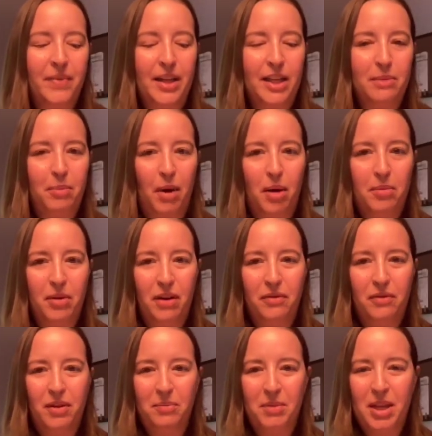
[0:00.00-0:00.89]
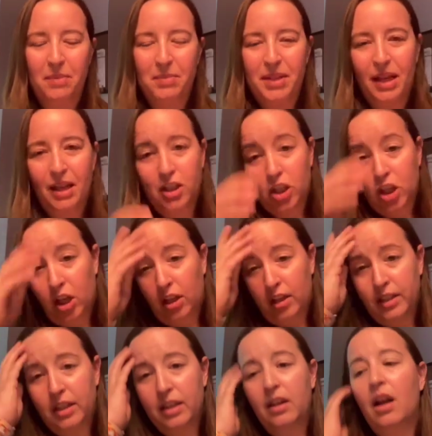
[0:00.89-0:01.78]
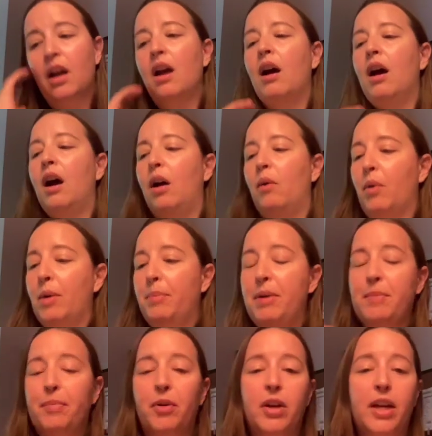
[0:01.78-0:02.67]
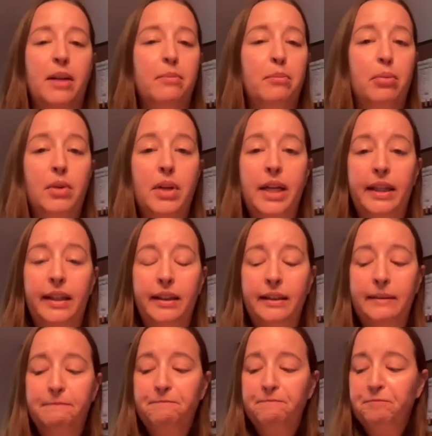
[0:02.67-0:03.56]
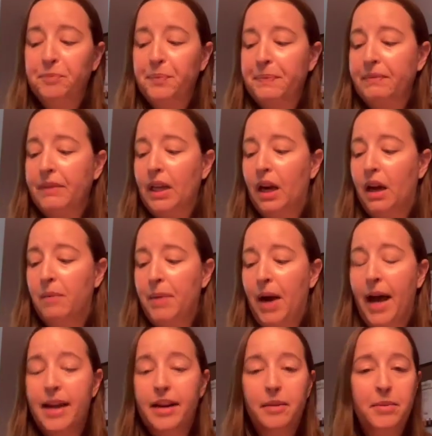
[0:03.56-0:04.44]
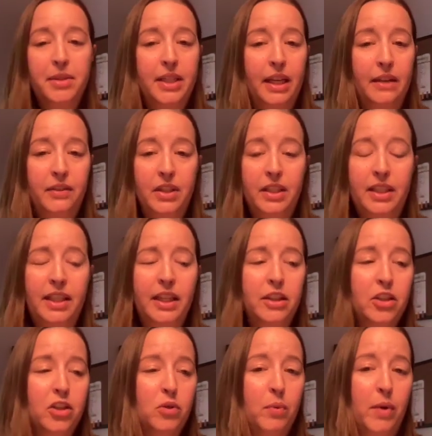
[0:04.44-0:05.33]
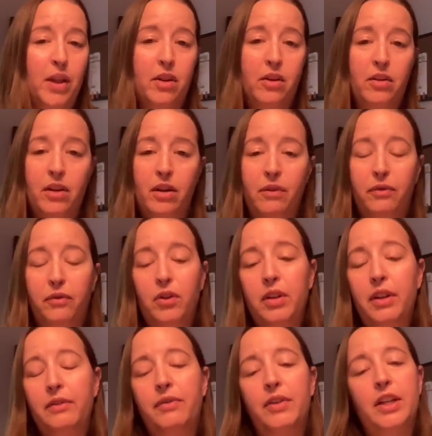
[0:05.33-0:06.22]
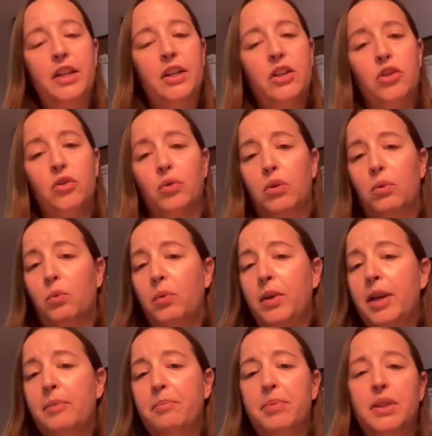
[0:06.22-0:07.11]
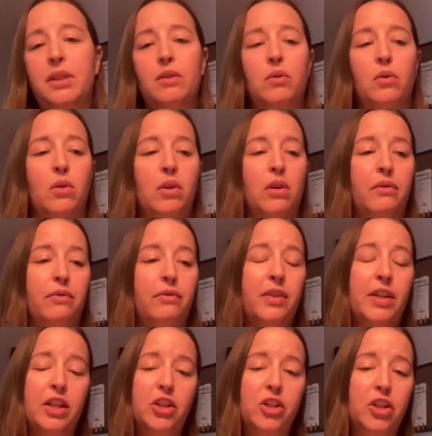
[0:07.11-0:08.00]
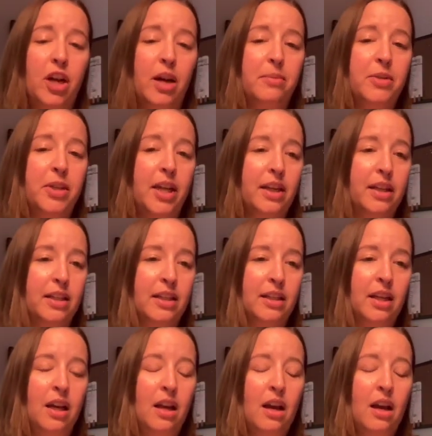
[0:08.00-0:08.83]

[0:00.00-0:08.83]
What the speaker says: Barbara from Keepsakes called it, where people can bring items they've stitched, whether they're fully finished or whips or finished objects,